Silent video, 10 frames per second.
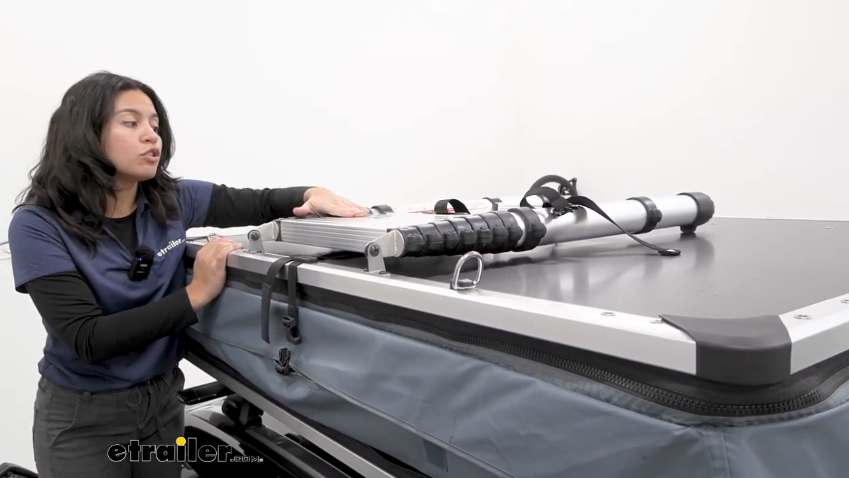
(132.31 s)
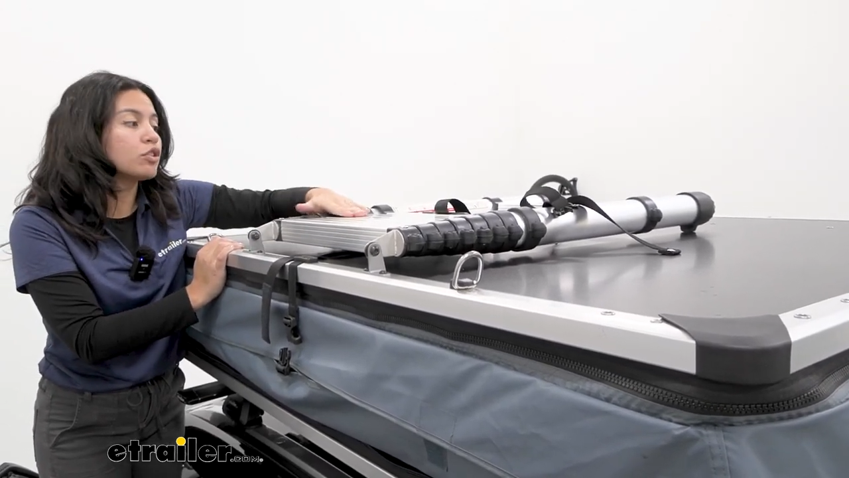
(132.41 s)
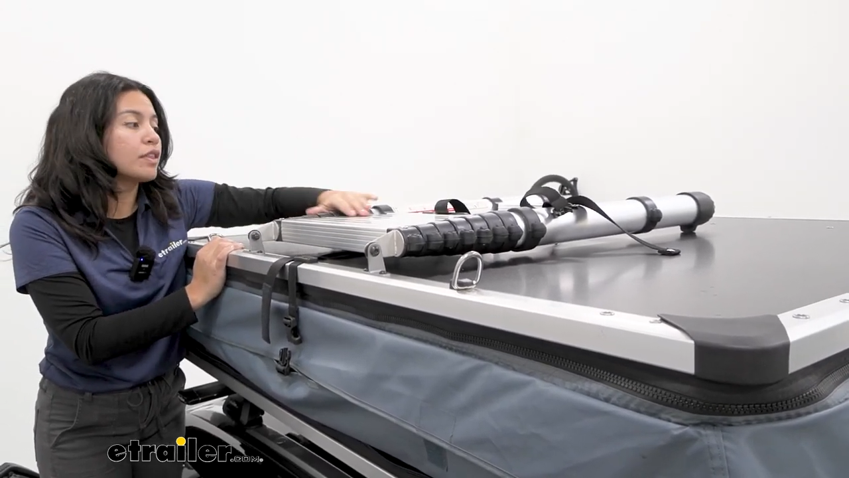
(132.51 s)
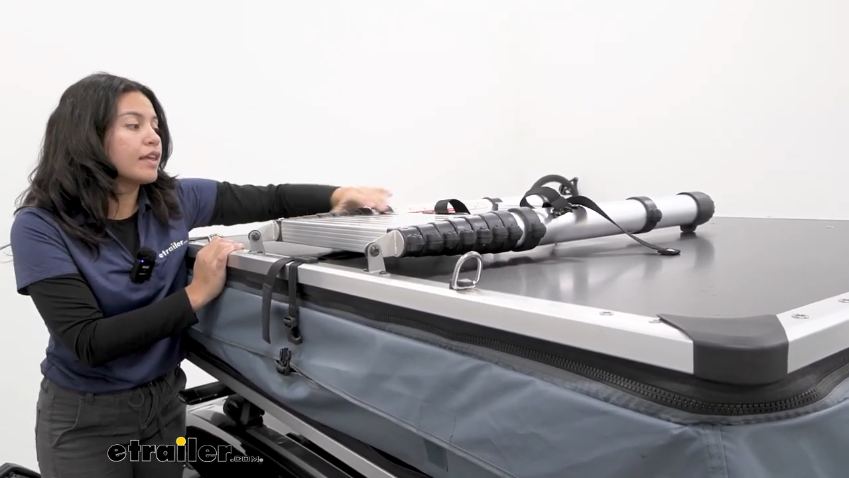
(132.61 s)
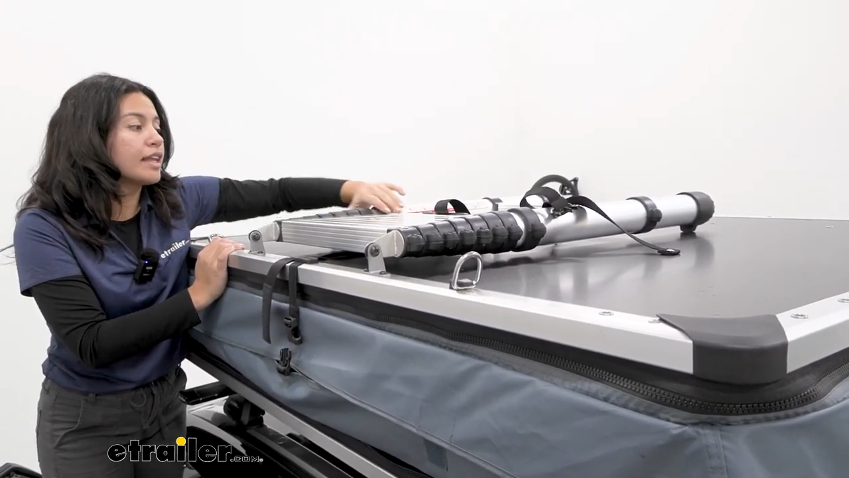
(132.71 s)

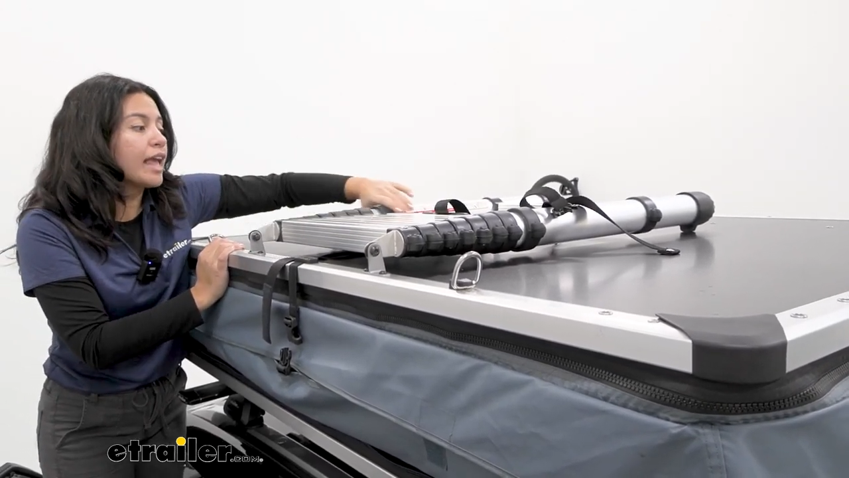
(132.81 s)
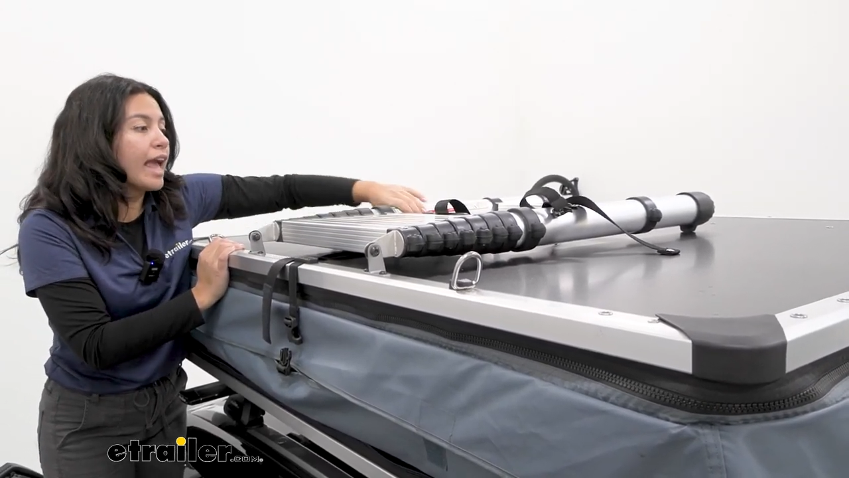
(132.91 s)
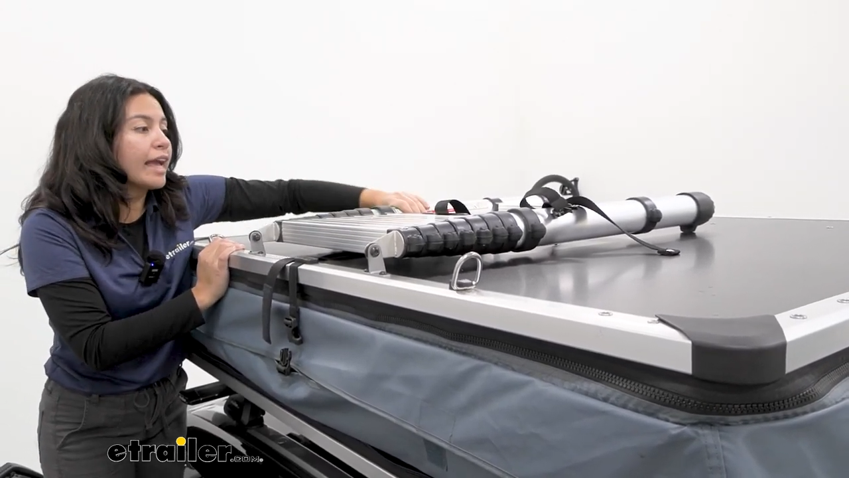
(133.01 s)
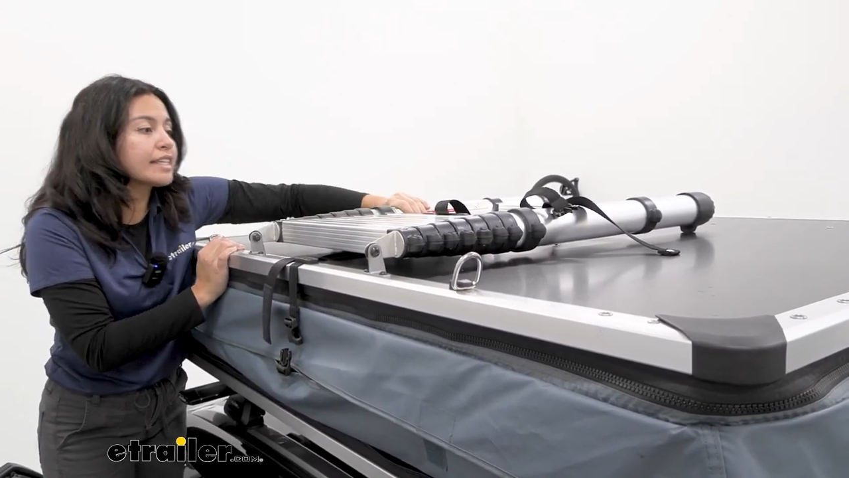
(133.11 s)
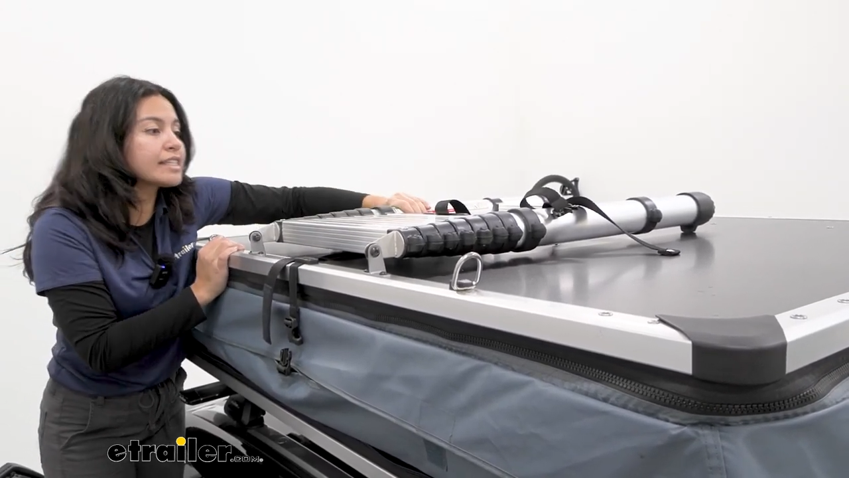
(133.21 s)
you can then
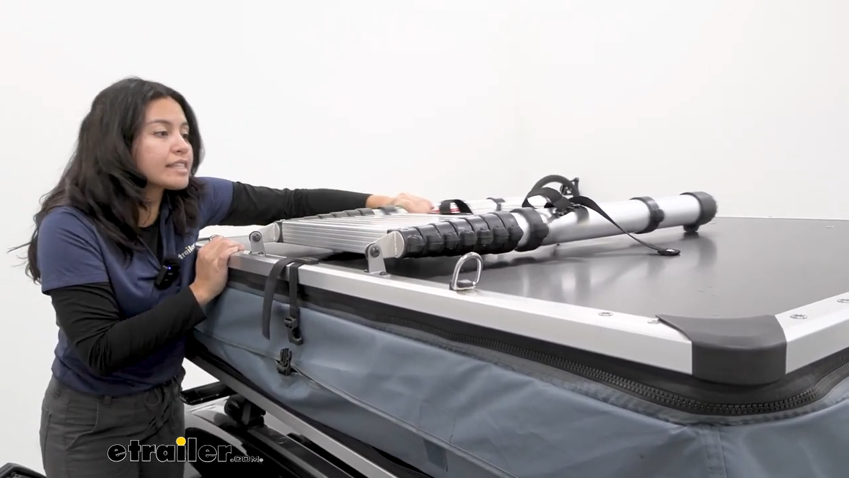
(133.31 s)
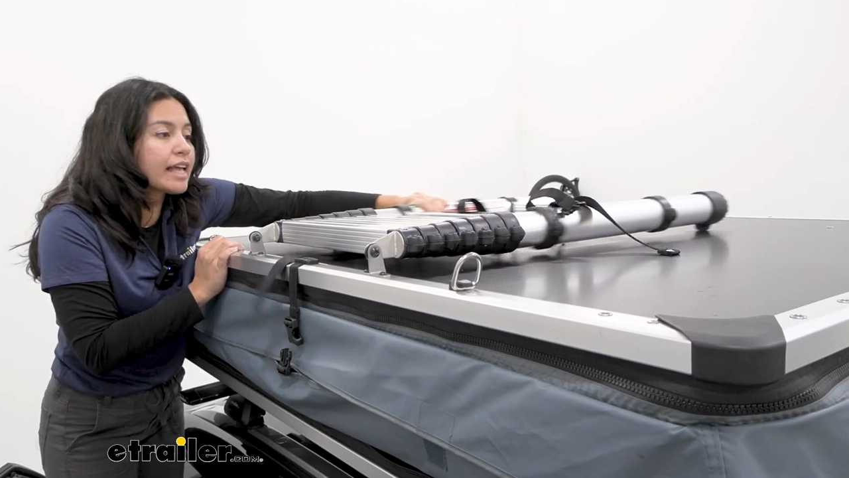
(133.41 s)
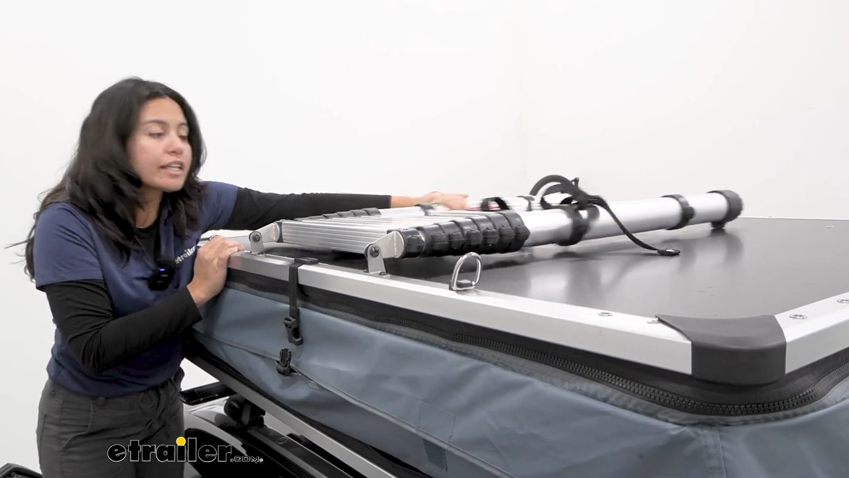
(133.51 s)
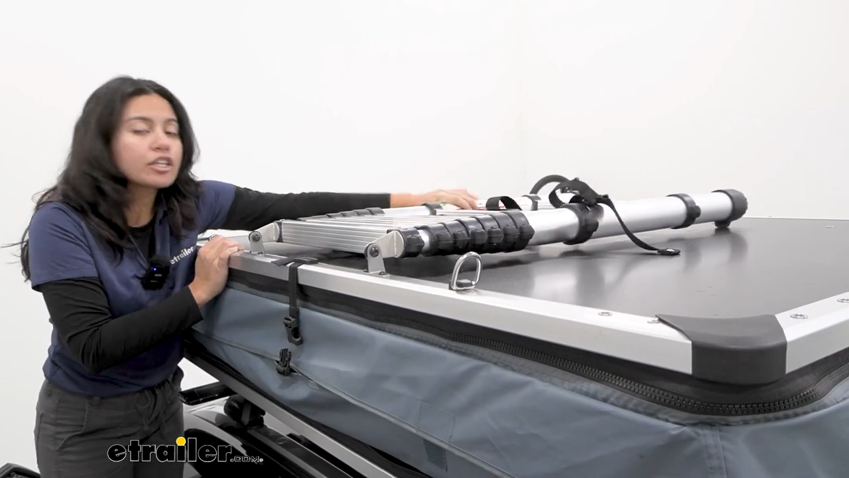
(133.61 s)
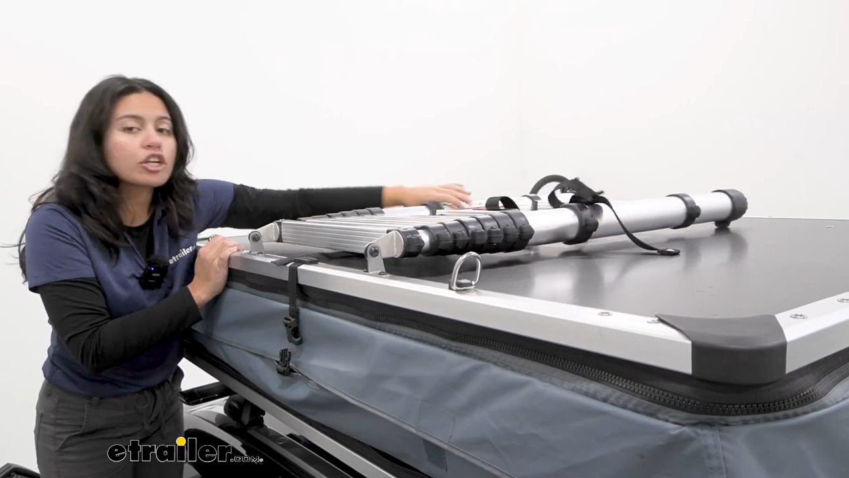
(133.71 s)

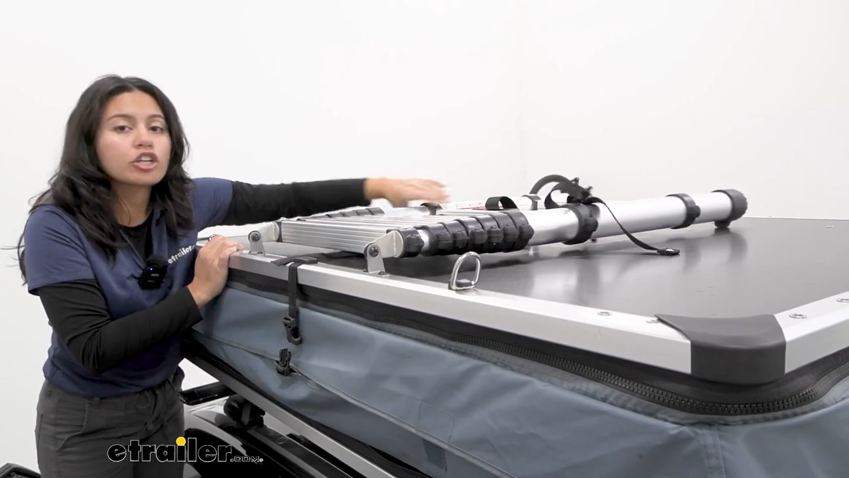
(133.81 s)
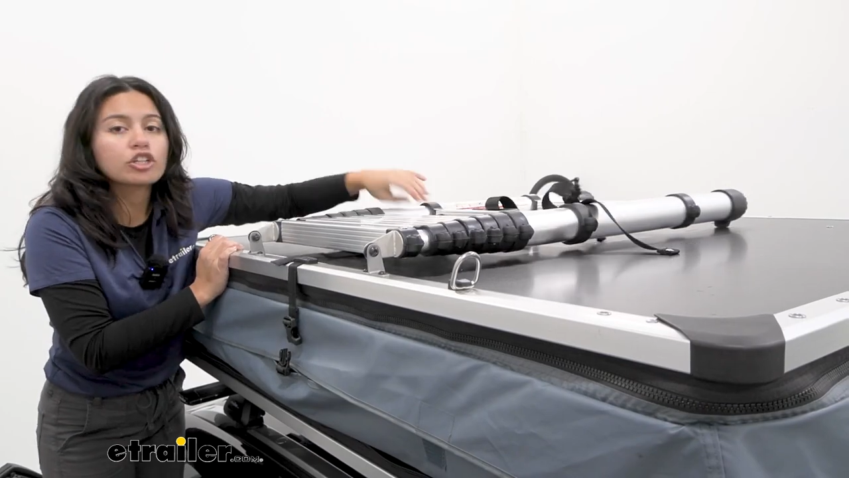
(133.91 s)
extend